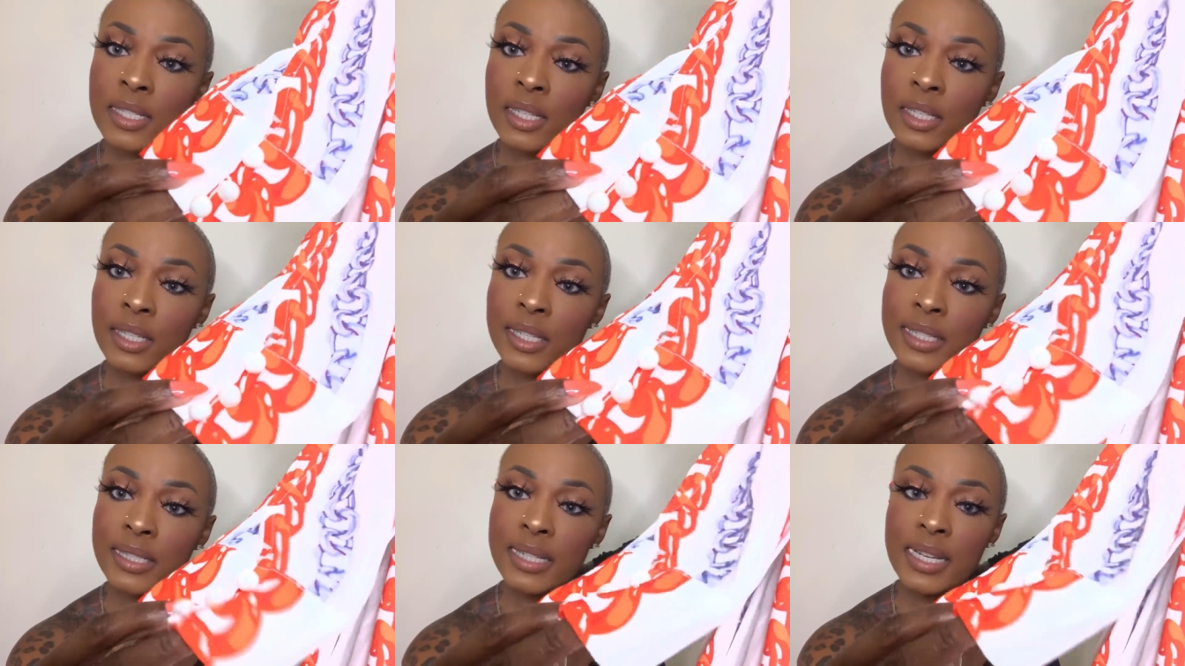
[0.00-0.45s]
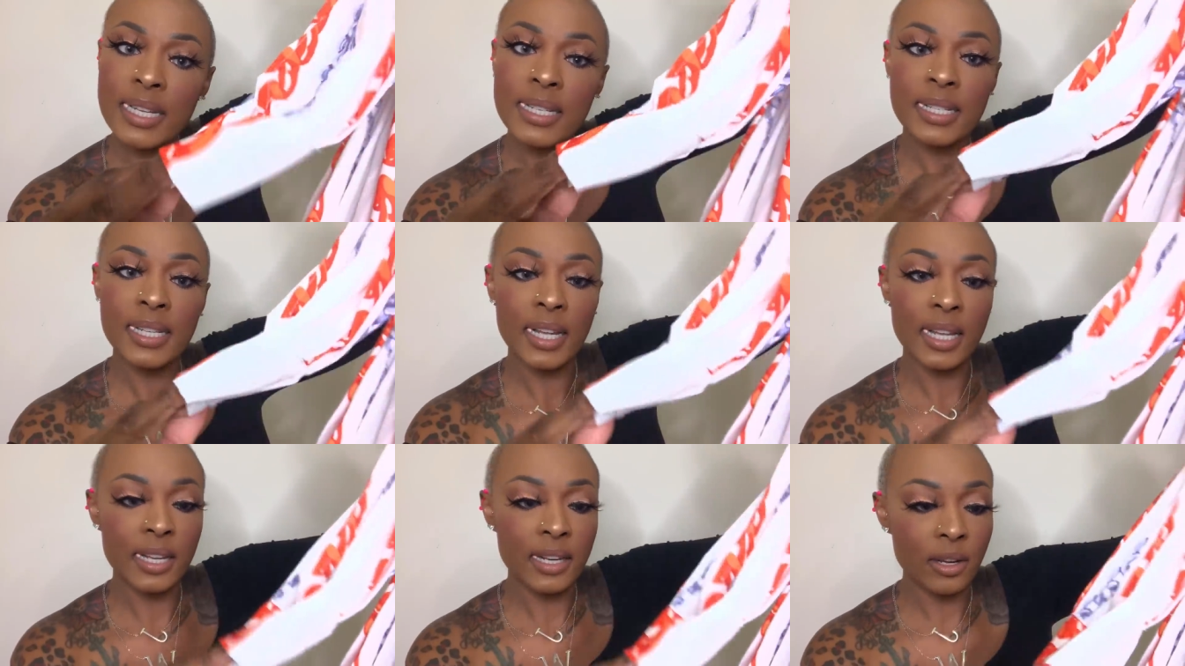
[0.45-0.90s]
of little
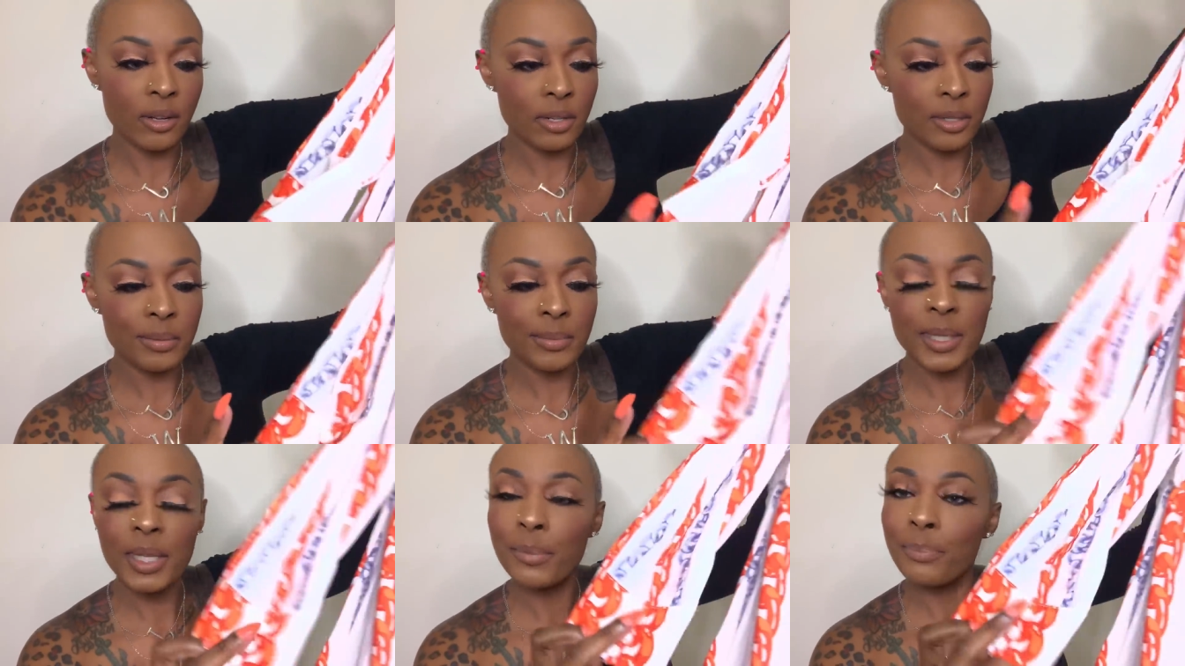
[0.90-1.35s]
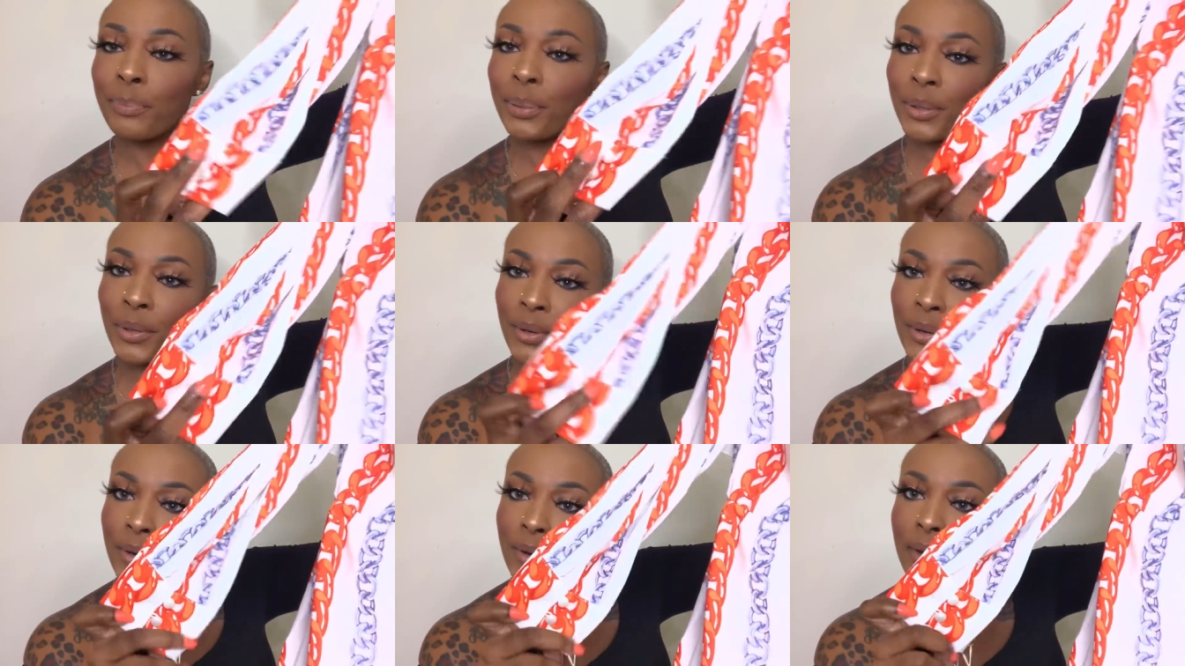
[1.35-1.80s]
detailing on it, some little
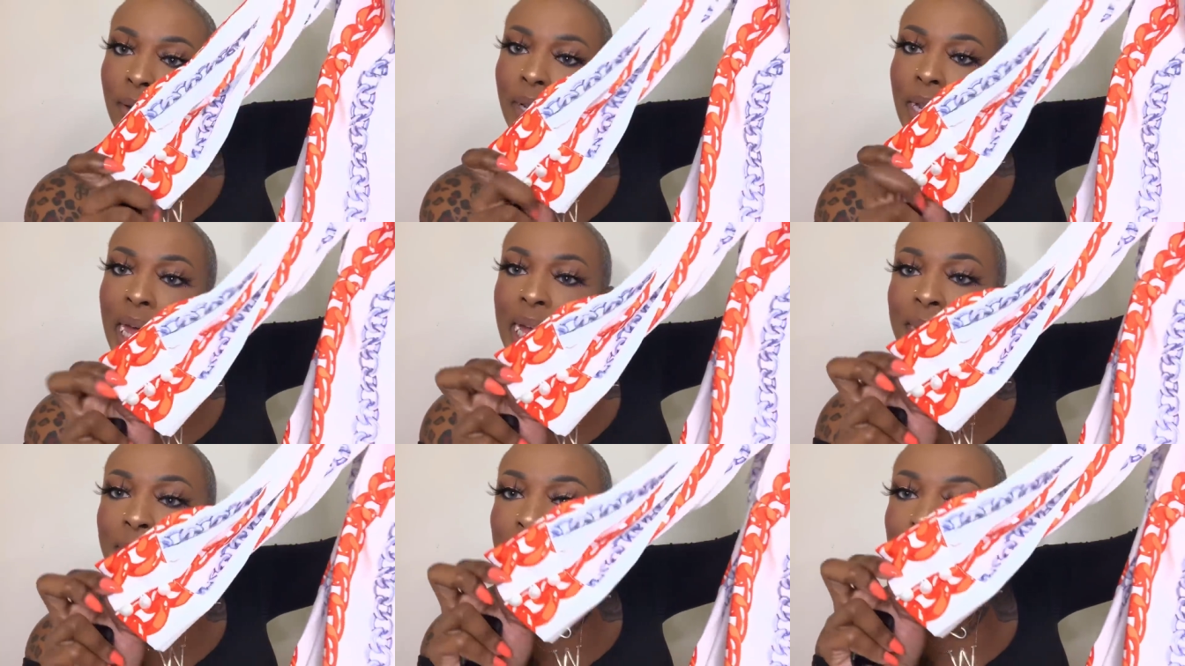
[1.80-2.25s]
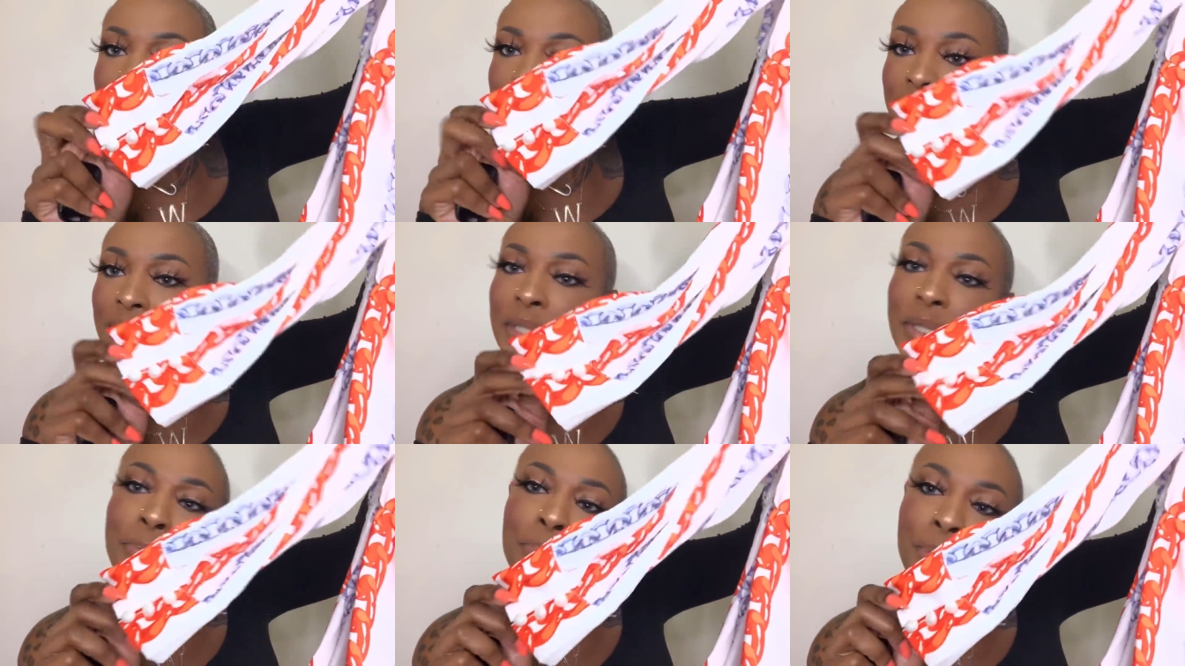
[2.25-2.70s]
pearl-like
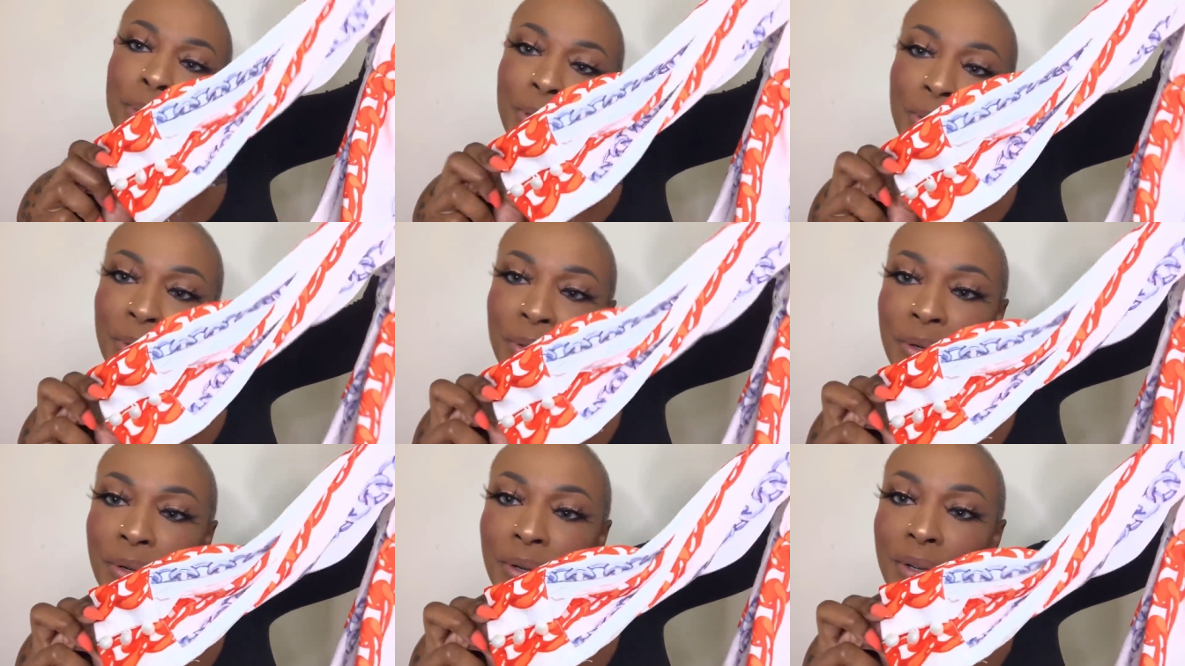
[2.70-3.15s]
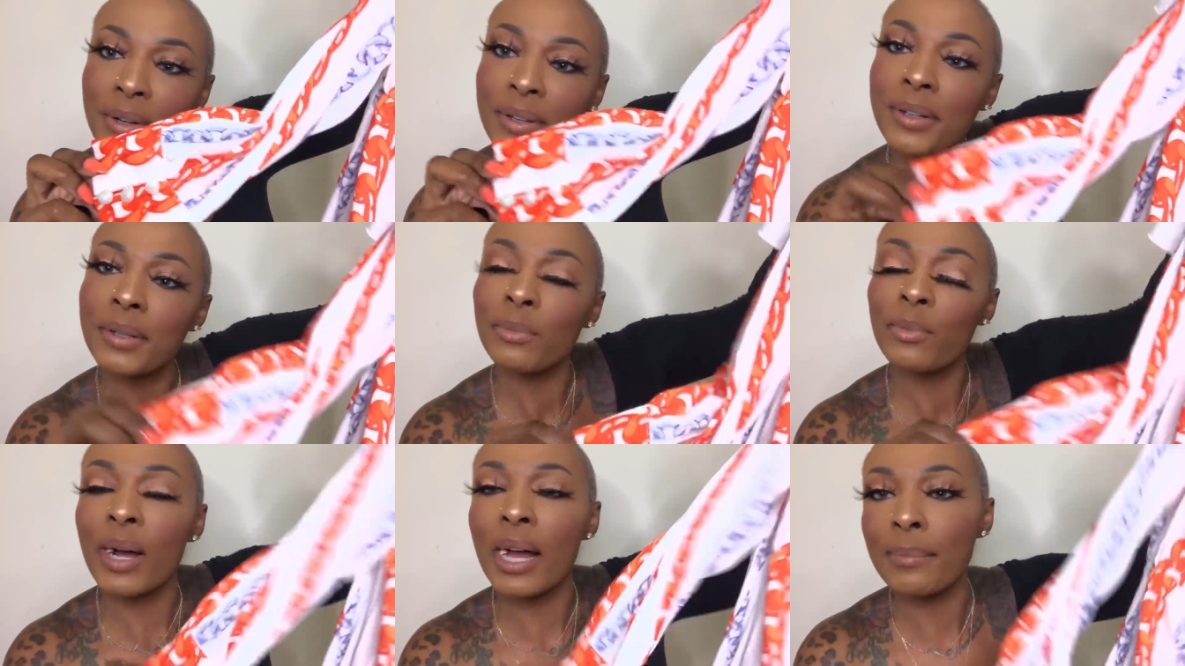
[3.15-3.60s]
buttons,
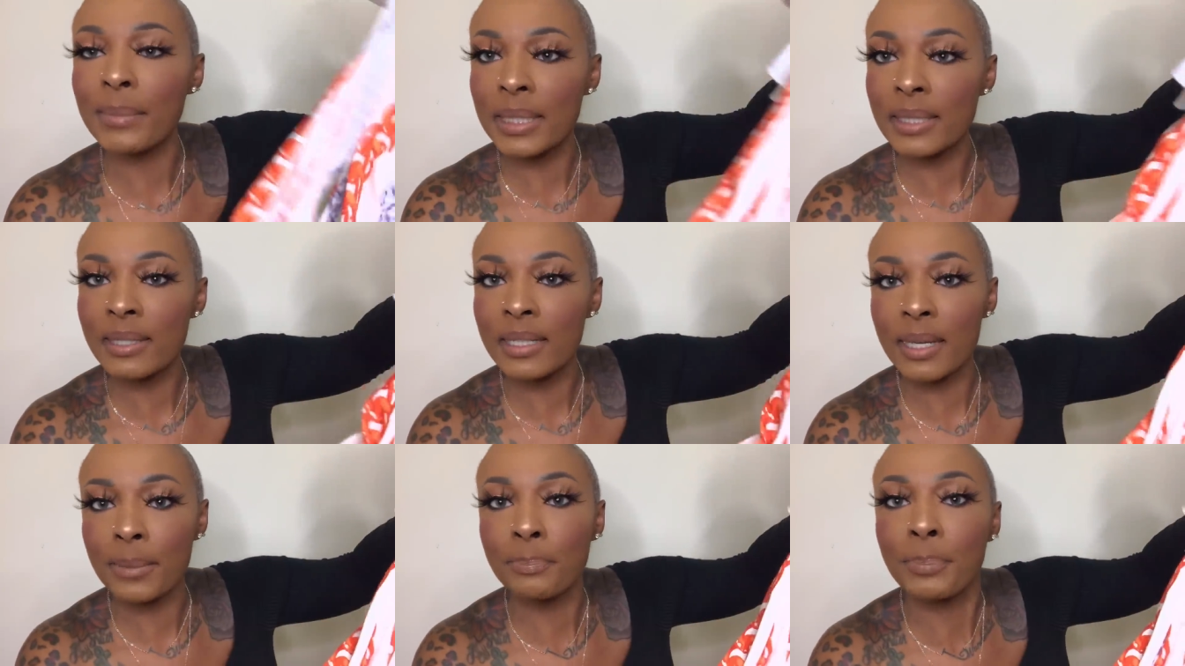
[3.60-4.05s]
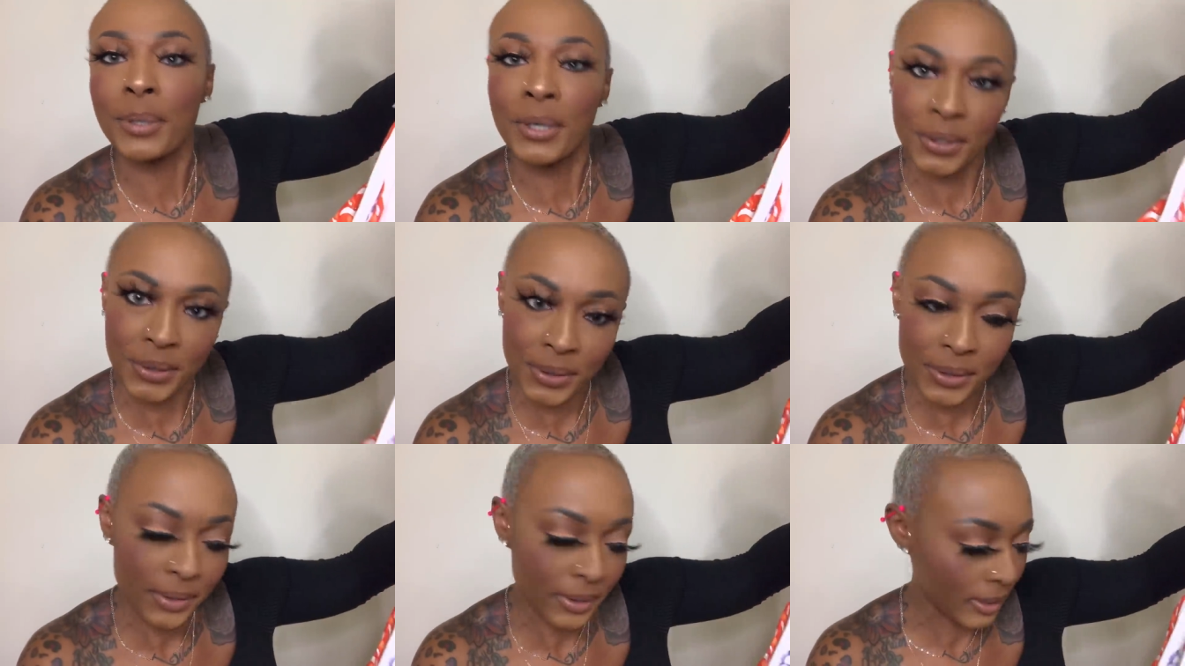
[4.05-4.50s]
pearl. Why am I saying
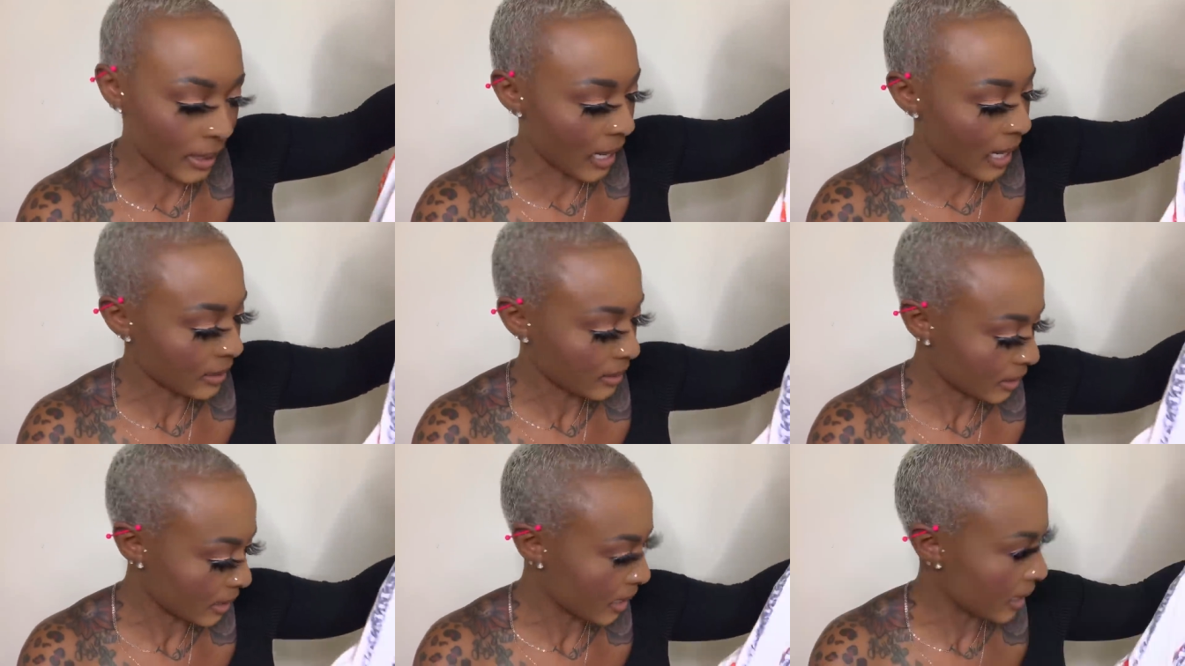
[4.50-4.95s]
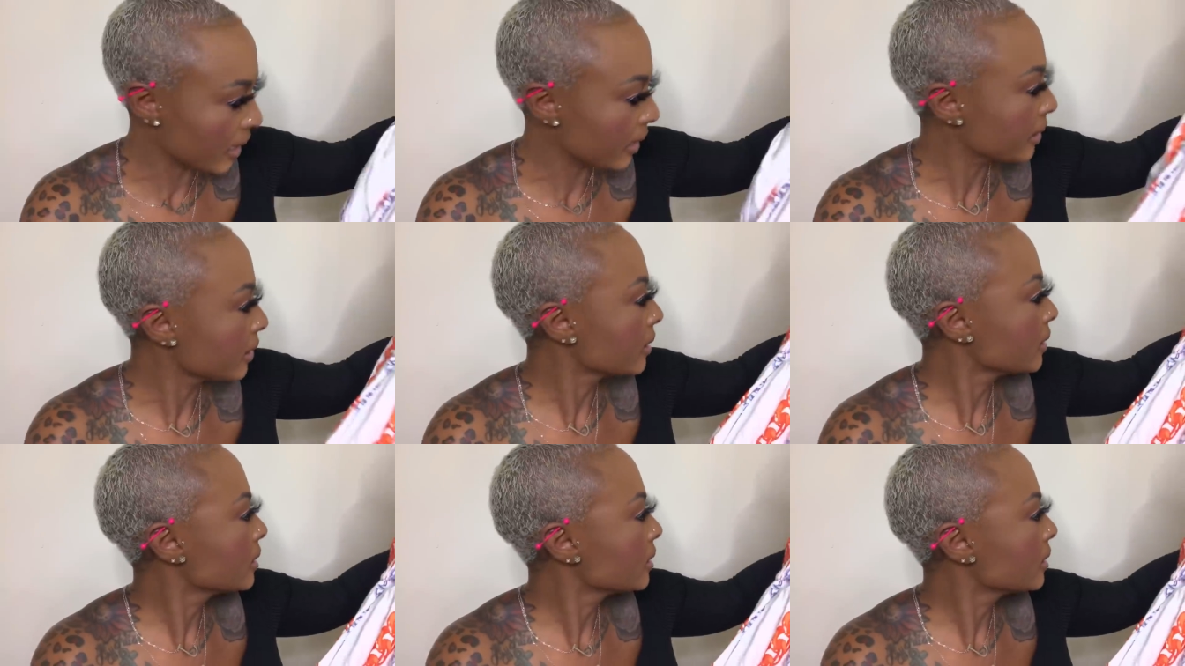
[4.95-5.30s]
pearl like that?